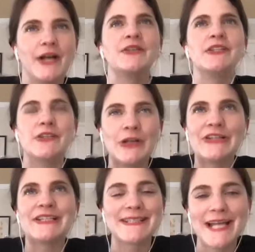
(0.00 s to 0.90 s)

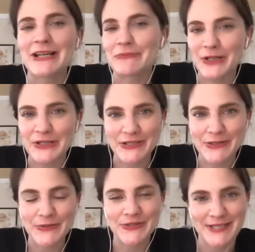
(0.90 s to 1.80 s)
You're the second
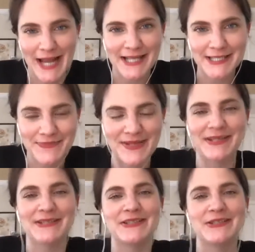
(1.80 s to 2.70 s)
person who has asked me
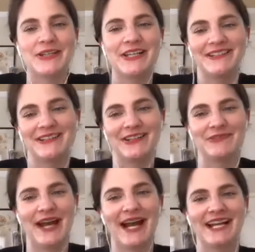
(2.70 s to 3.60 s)
this in, in the
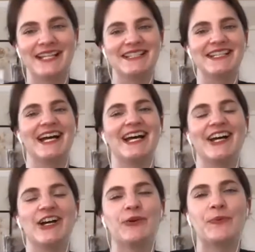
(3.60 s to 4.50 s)
past
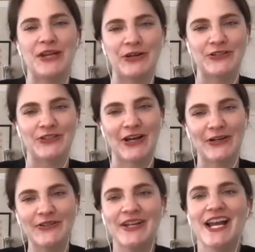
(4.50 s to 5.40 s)
uh, week or
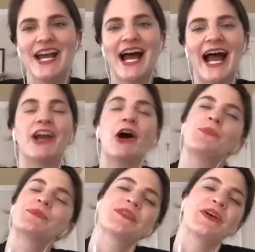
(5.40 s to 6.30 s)
so. I
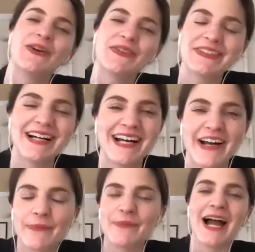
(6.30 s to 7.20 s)
hope so.
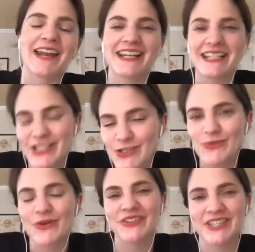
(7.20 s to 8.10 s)
Um, I think it's
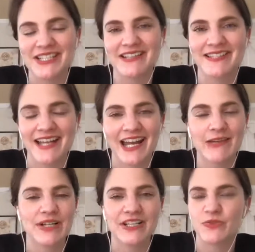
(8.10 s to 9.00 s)
too early to say
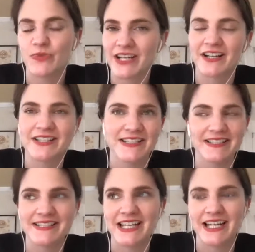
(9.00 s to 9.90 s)
because we are still
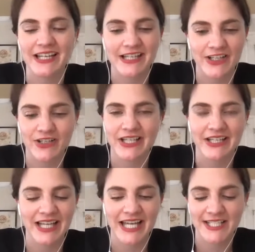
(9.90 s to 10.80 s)
seeing here in the
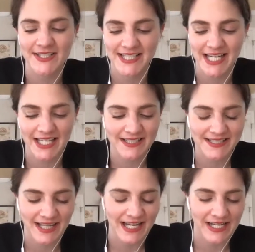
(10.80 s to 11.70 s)
United
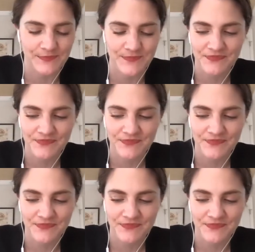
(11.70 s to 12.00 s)
States, um,